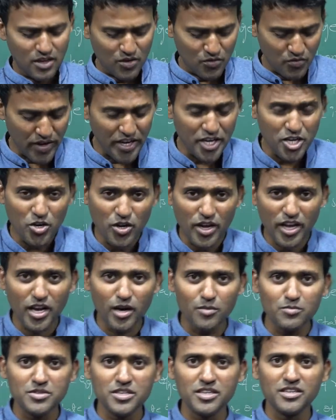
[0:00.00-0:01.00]
Where you can
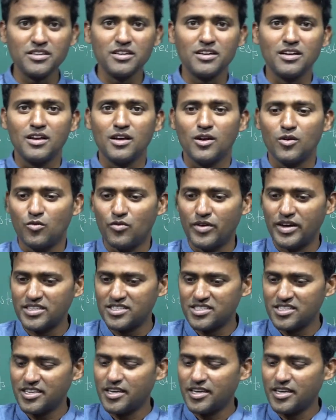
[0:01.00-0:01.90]
observe, when see